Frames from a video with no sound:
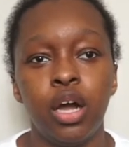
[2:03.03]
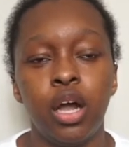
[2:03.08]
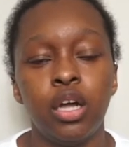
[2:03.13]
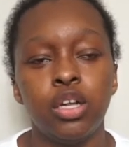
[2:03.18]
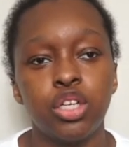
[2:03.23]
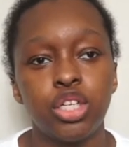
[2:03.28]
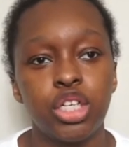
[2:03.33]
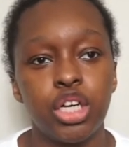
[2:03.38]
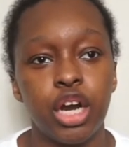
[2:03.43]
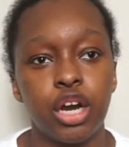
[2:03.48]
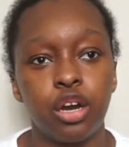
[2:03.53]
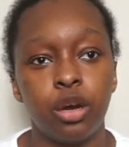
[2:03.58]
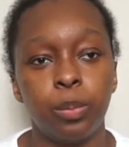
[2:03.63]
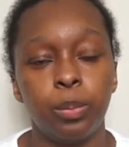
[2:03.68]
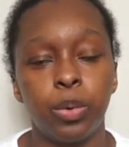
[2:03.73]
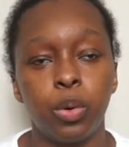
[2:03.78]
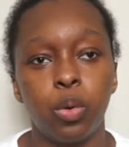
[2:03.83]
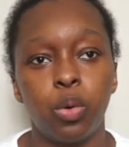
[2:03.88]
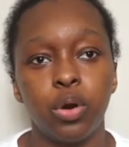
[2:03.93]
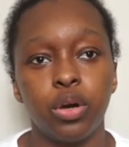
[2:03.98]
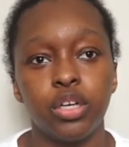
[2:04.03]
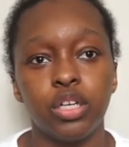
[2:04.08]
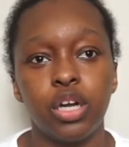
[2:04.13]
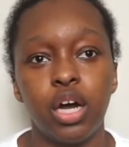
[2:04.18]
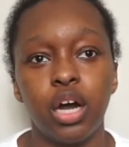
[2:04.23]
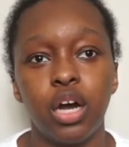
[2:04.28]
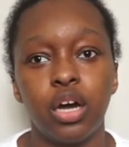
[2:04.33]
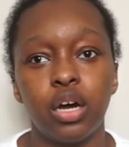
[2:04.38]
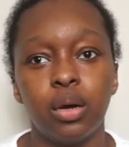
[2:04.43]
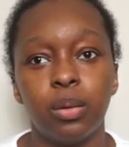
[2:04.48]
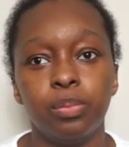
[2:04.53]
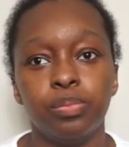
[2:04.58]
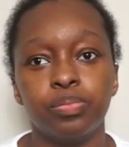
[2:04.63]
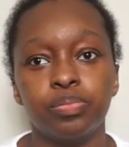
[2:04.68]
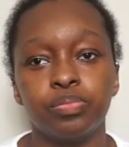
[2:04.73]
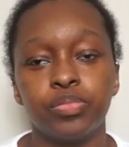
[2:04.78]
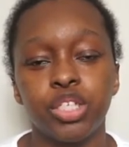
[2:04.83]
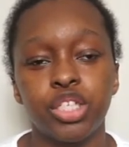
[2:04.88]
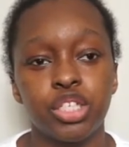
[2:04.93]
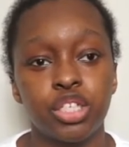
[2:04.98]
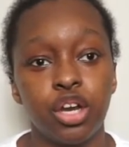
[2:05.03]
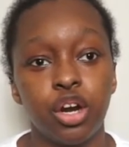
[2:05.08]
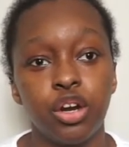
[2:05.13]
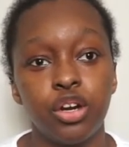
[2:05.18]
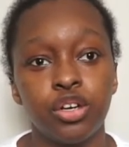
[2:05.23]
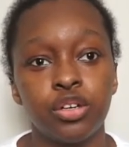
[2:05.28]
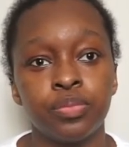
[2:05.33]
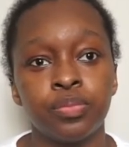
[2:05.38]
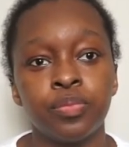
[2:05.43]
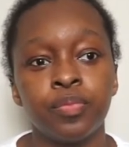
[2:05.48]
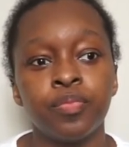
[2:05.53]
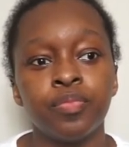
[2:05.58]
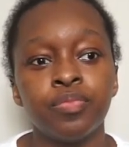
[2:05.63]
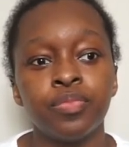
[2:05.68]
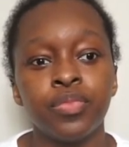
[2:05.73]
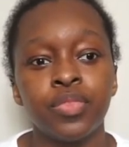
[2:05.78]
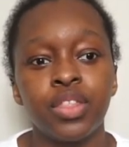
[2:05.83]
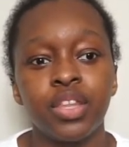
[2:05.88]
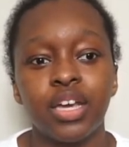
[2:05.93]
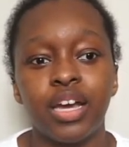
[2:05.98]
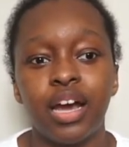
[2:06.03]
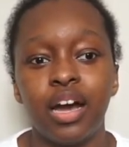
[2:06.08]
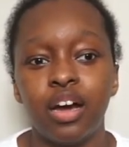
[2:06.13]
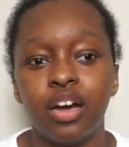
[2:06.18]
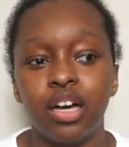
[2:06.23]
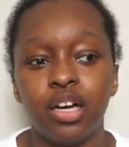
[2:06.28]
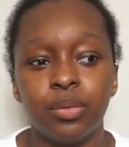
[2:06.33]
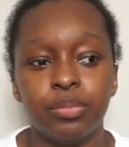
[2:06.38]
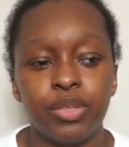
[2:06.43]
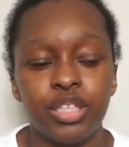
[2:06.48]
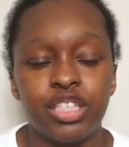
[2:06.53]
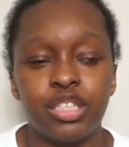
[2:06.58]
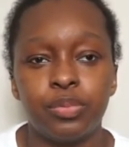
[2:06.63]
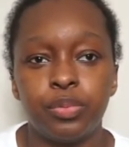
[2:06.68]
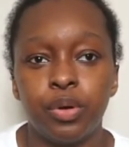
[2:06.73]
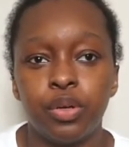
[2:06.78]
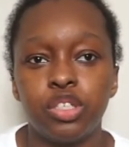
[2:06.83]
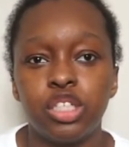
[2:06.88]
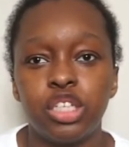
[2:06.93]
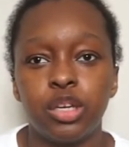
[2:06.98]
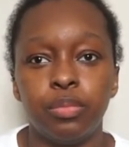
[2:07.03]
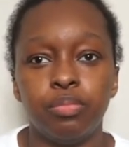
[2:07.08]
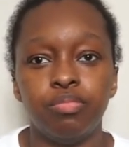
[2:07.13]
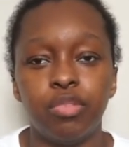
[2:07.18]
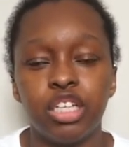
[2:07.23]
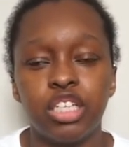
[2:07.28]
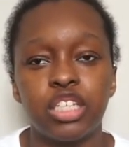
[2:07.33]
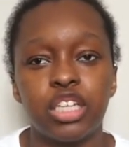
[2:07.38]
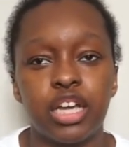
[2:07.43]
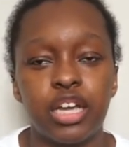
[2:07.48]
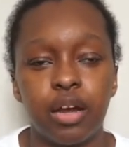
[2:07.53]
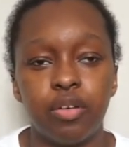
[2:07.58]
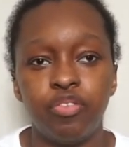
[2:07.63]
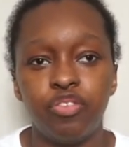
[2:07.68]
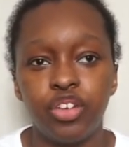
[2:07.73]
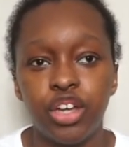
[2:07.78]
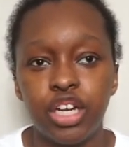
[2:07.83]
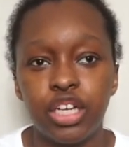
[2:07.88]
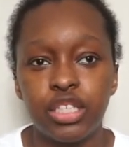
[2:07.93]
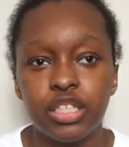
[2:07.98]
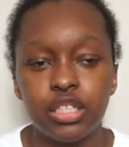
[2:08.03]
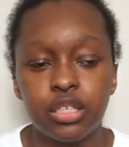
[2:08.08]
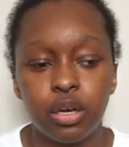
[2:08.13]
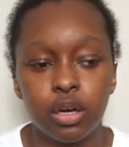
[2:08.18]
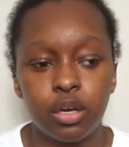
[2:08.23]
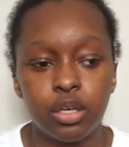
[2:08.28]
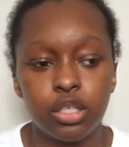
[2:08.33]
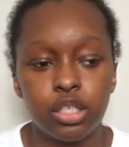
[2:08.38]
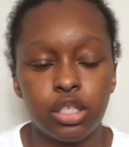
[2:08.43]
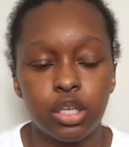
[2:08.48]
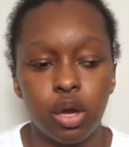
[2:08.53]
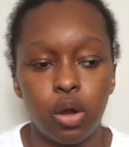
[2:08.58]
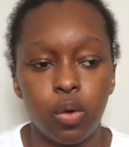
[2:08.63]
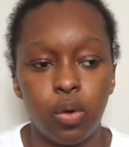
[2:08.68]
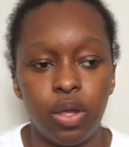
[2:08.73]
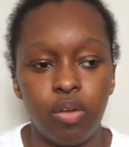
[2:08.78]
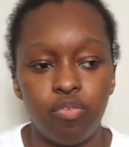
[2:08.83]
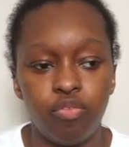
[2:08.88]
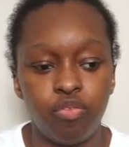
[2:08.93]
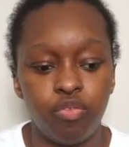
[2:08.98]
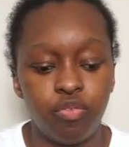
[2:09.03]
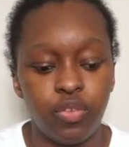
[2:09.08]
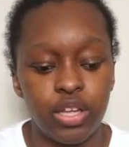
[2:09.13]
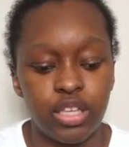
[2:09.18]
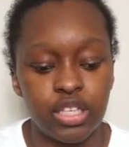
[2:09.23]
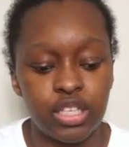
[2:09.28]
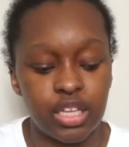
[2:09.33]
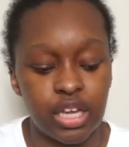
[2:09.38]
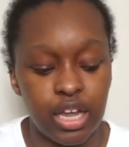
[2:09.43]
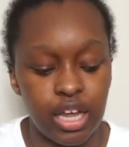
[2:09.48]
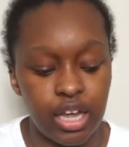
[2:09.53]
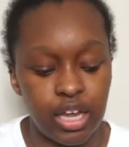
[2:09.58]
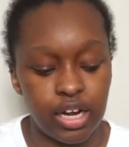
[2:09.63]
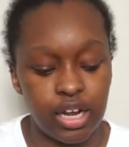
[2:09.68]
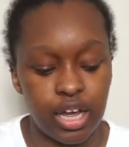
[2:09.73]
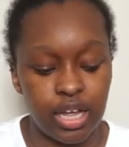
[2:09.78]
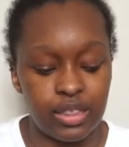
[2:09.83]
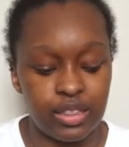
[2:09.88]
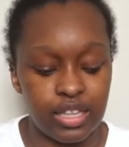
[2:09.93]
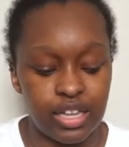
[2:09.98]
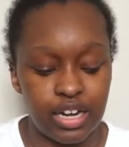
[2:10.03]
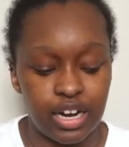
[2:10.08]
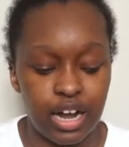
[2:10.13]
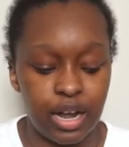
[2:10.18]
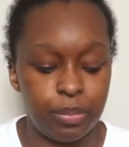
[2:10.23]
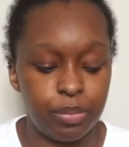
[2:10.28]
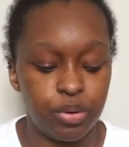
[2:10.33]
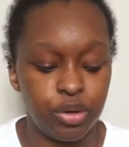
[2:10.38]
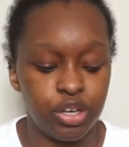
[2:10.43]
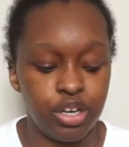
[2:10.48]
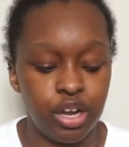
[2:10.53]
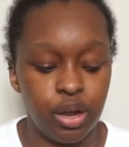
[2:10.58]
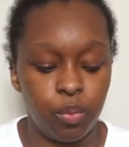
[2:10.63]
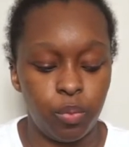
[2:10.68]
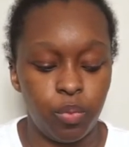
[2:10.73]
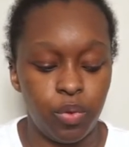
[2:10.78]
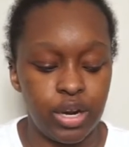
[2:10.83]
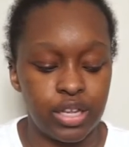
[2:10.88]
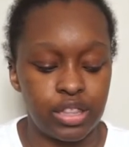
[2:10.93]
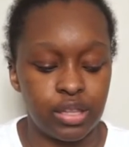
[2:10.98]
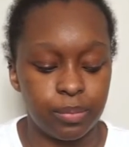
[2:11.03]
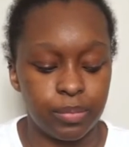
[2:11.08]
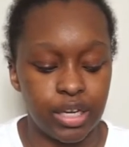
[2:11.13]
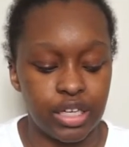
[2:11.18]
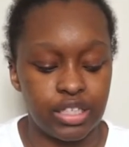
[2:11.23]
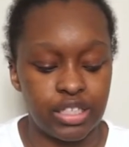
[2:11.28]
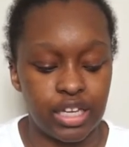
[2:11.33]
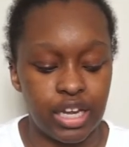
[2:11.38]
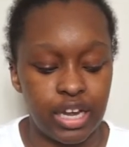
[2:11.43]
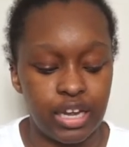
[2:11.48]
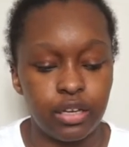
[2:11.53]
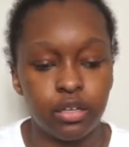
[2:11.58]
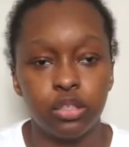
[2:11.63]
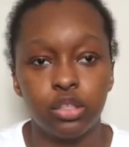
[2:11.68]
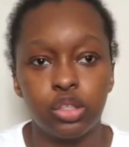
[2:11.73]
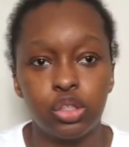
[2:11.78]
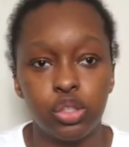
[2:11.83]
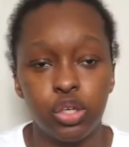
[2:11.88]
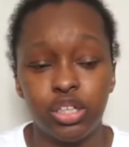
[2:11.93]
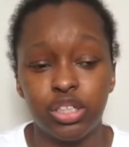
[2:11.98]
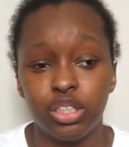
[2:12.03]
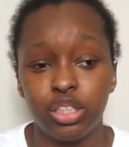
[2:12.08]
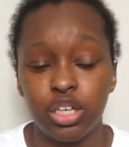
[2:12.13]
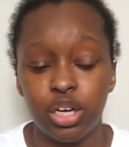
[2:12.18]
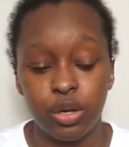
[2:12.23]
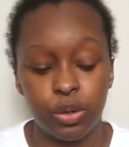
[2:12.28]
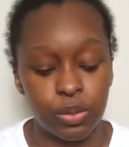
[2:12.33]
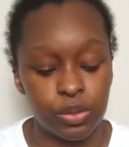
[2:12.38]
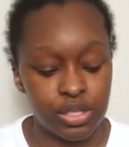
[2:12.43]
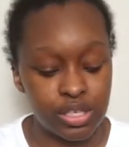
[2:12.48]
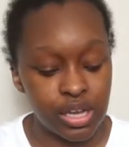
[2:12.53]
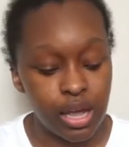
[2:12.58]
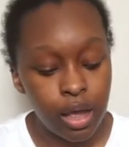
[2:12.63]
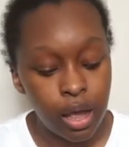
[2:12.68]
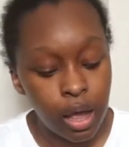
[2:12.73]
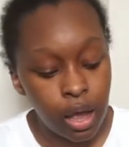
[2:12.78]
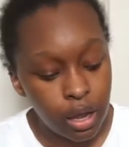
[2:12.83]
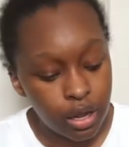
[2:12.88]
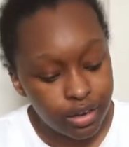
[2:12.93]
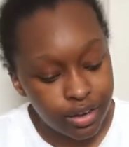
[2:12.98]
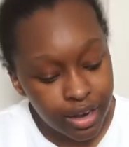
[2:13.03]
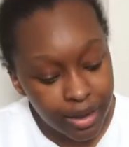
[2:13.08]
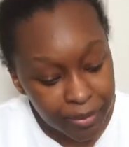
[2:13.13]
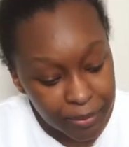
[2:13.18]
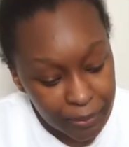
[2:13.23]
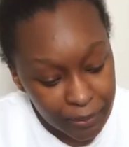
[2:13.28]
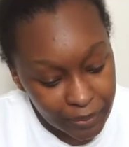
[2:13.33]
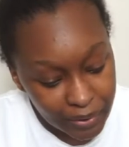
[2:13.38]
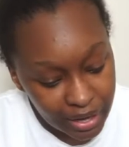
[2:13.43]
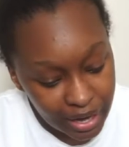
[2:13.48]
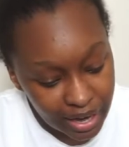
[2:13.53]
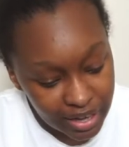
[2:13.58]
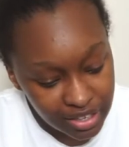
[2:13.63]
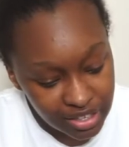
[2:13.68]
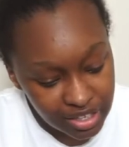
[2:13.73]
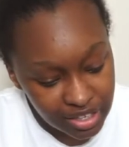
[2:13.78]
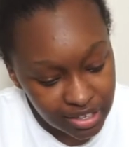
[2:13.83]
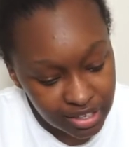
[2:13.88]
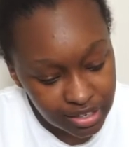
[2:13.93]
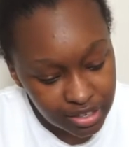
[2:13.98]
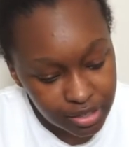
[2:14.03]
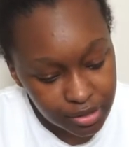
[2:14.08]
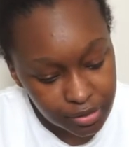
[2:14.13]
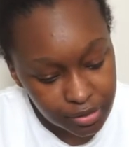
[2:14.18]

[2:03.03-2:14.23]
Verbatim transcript: checkerboard um, skirt. Um, it's supposed to, it's like a fitted skirt, so it fits in, and then I put it with my tan trench coats. Now, I think